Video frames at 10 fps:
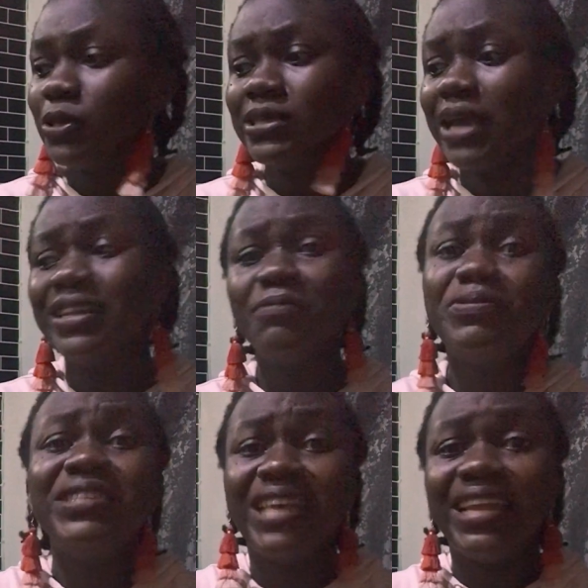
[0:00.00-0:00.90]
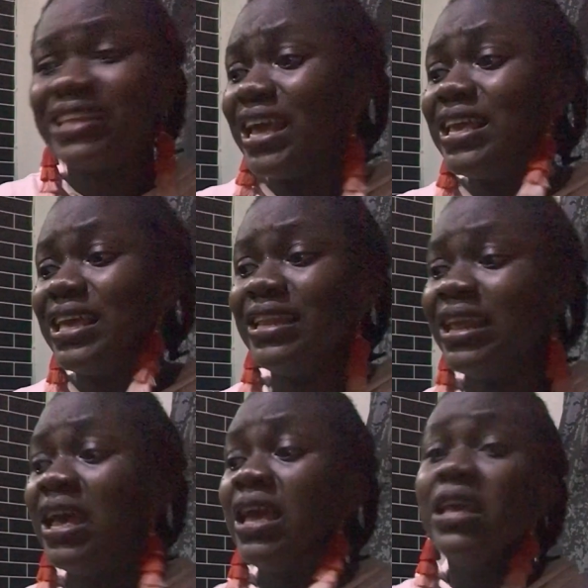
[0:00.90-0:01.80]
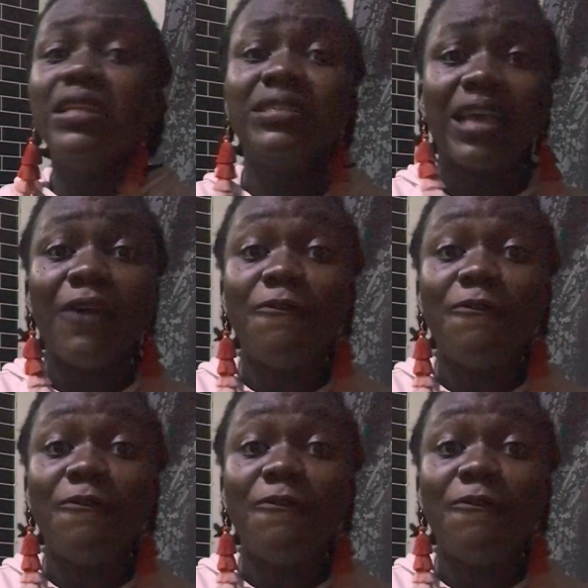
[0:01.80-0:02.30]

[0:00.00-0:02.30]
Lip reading: So it can pretty enter in, it